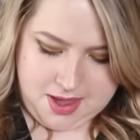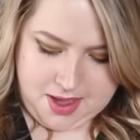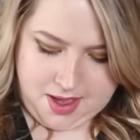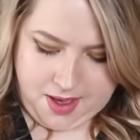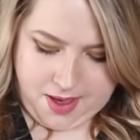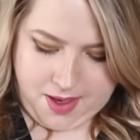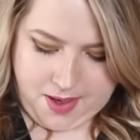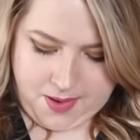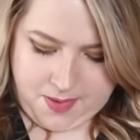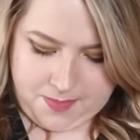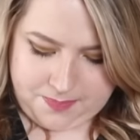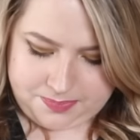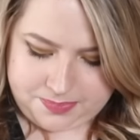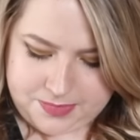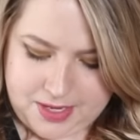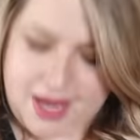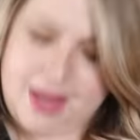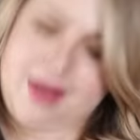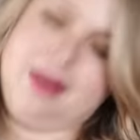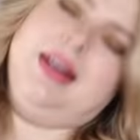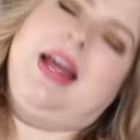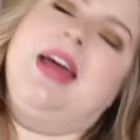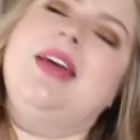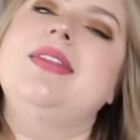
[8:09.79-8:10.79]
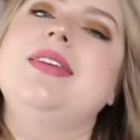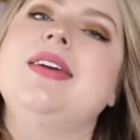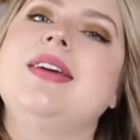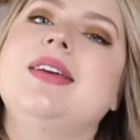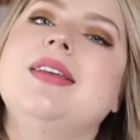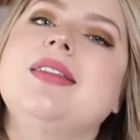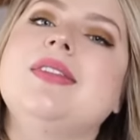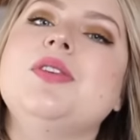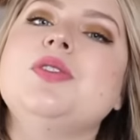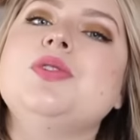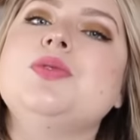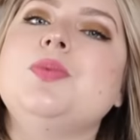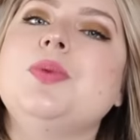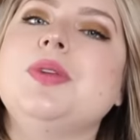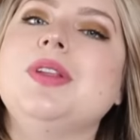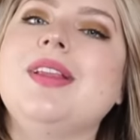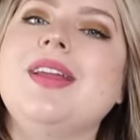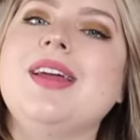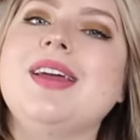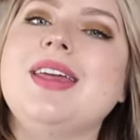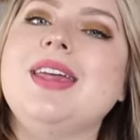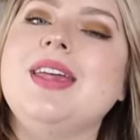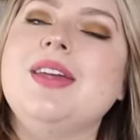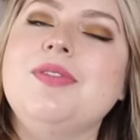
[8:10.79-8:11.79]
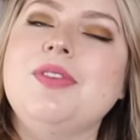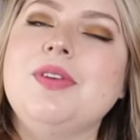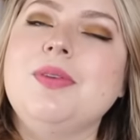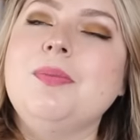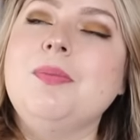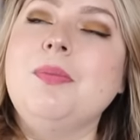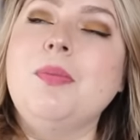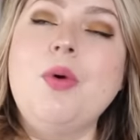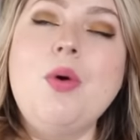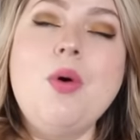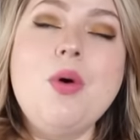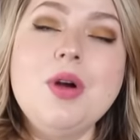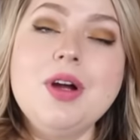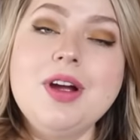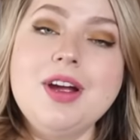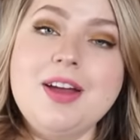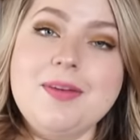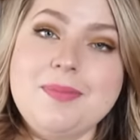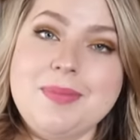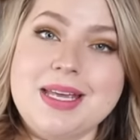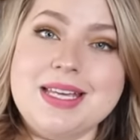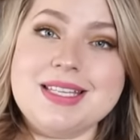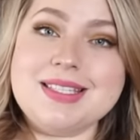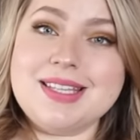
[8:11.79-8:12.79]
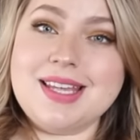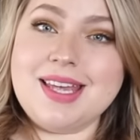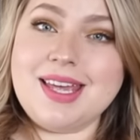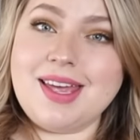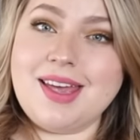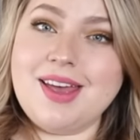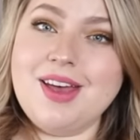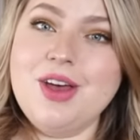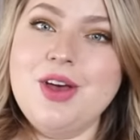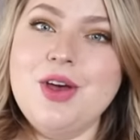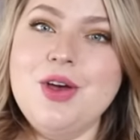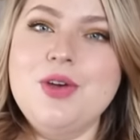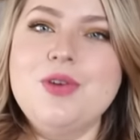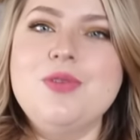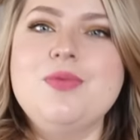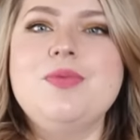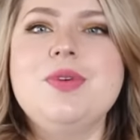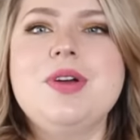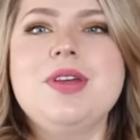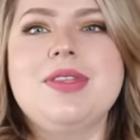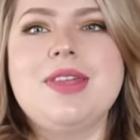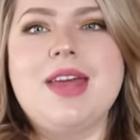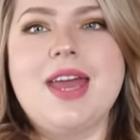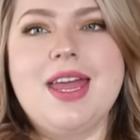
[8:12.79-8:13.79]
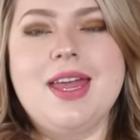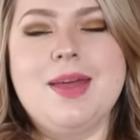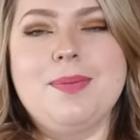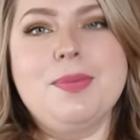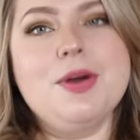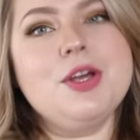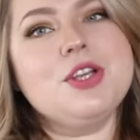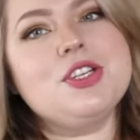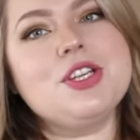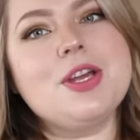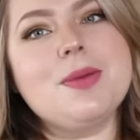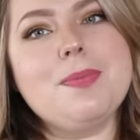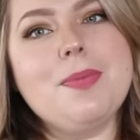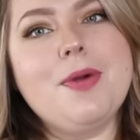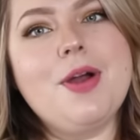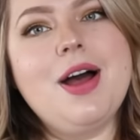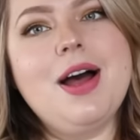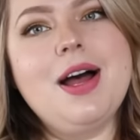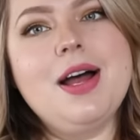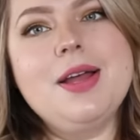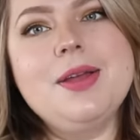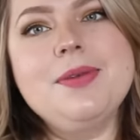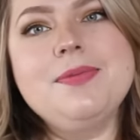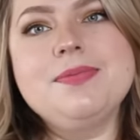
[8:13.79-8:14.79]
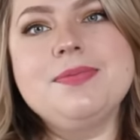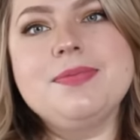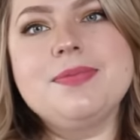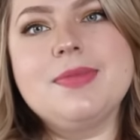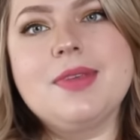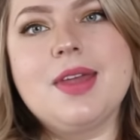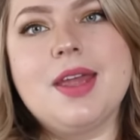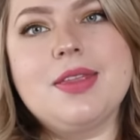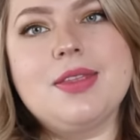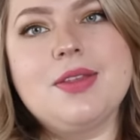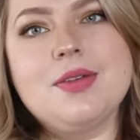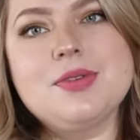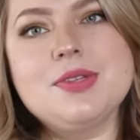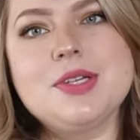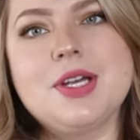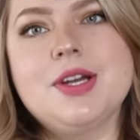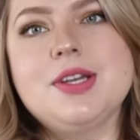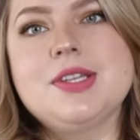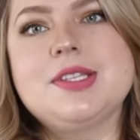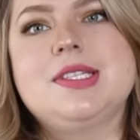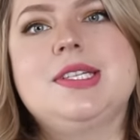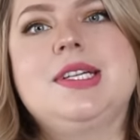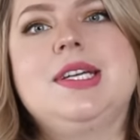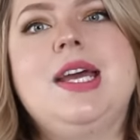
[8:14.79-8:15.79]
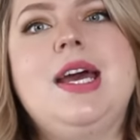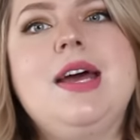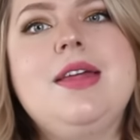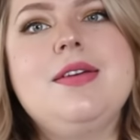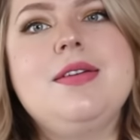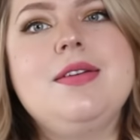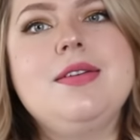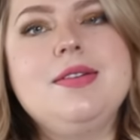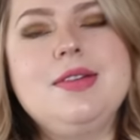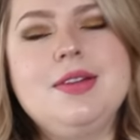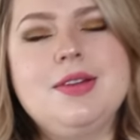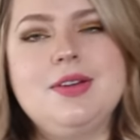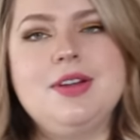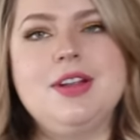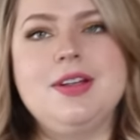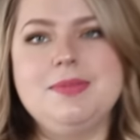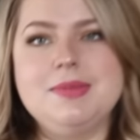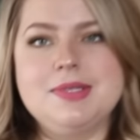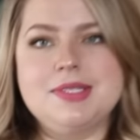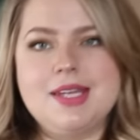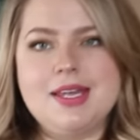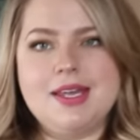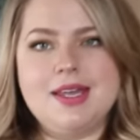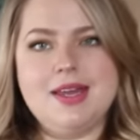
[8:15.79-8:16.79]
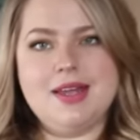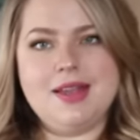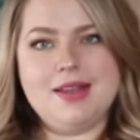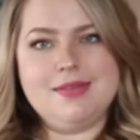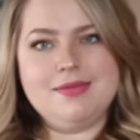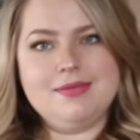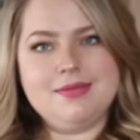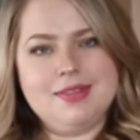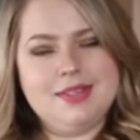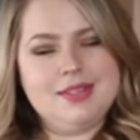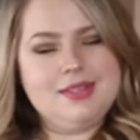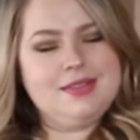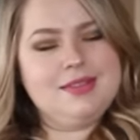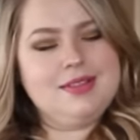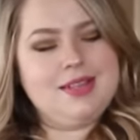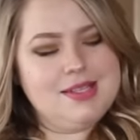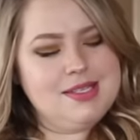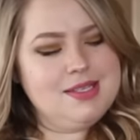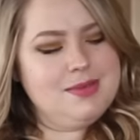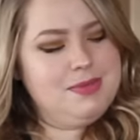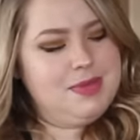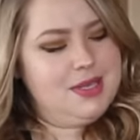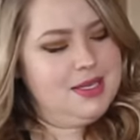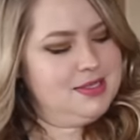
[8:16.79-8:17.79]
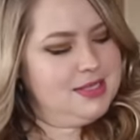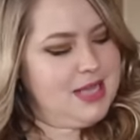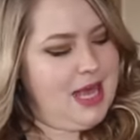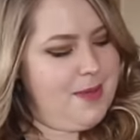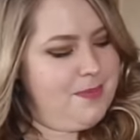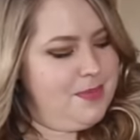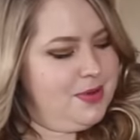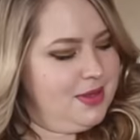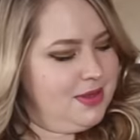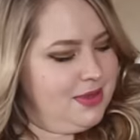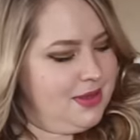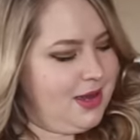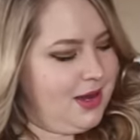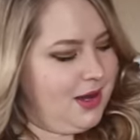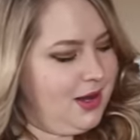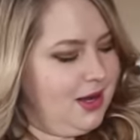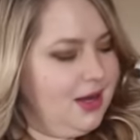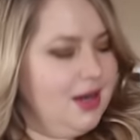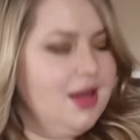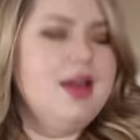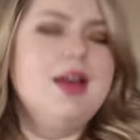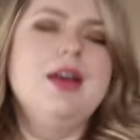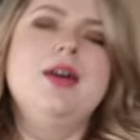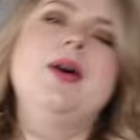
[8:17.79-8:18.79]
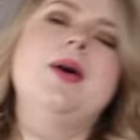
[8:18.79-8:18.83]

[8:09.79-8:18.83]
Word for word: And I think this would look even more amazing with a push-up bra. Get those girls together, you know what I'm saying? Get some things happening there.